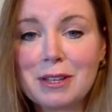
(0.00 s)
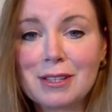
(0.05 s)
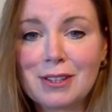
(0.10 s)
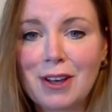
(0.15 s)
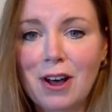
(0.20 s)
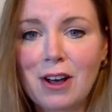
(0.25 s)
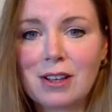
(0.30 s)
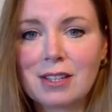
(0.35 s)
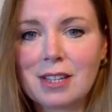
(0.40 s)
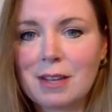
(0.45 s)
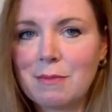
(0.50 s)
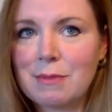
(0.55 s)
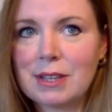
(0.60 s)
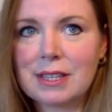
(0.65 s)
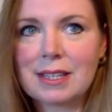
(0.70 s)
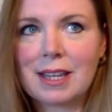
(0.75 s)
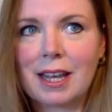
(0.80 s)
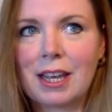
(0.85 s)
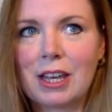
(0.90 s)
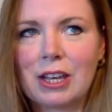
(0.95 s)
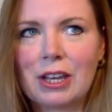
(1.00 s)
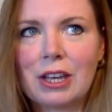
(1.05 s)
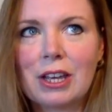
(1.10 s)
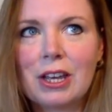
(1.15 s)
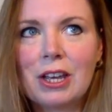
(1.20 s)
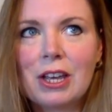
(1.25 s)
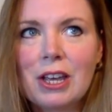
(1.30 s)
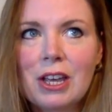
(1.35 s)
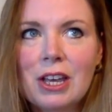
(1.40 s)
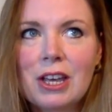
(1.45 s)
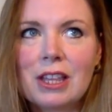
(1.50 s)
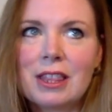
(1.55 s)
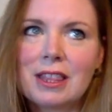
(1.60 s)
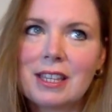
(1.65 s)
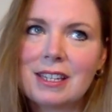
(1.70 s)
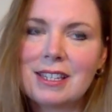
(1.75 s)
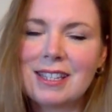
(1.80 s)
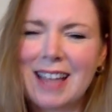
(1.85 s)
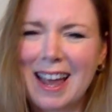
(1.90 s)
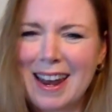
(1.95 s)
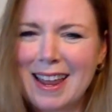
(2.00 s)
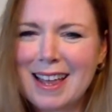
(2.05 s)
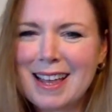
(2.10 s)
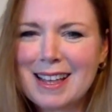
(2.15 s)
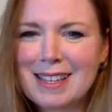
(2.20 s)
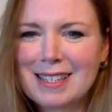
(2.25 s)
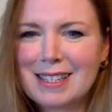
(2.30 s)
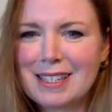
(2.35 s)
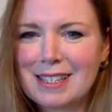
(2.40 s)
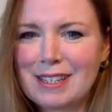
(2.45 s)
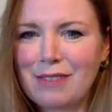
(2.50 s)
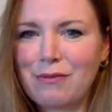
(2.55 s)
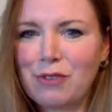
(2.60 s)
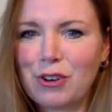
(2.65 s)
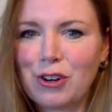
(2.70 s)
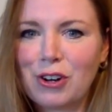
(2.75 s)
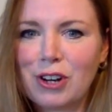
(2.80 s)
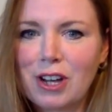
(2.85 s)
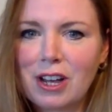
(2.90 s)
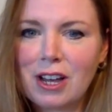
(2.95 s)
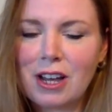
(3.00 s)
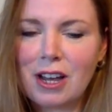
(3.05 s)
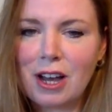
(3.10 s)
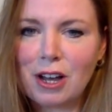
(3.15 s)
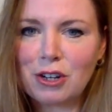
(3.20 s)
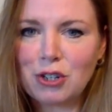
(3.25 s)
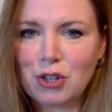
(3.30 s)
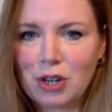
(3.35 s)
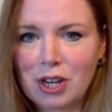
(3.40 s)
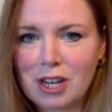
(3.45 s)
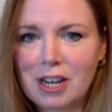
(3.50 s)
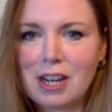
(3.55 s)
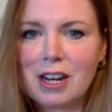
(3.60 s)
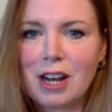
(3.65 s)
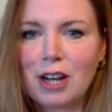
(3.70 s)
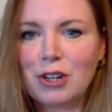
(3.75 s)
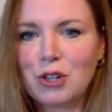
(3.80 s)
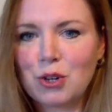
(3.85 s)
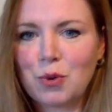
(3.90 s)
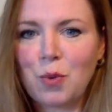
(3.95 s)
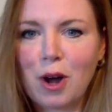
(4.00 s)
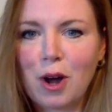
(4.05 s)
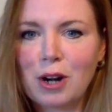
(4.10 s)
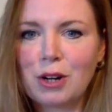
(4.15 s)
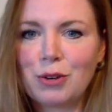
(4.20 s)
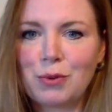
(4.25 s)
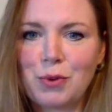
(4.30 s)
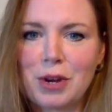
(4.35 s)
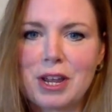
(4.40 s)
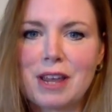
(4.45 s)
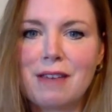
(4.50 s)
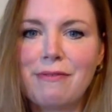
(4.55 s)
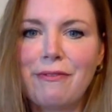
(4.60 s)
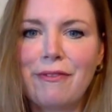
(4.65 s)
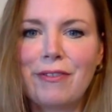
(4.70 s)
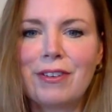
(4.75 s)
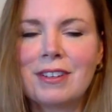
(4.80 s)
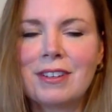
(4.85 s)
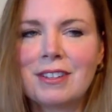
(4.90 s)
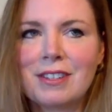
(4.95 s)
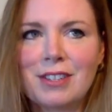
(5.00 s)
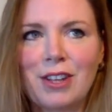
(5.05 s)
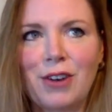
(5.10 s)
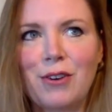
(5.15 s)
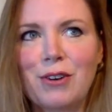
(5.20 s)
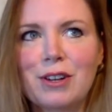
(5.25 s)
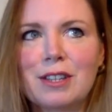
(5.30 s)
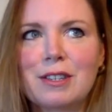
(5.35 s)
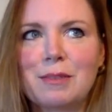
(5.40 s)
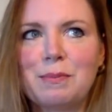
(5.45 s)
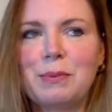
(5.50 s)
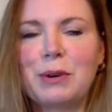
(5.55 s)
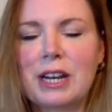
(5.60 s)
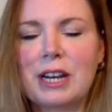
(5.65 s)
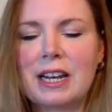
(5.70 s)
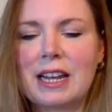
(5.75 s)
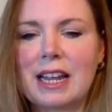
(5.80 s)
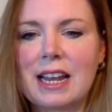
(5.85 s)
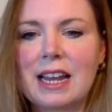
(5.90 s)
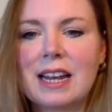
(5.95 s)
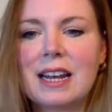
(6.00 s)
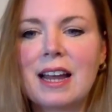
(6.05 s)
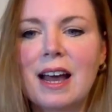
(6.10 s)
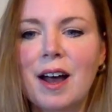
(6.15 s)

It's awesome. It's like the setting is as if you're in an underwater reef, so it's pretty neat.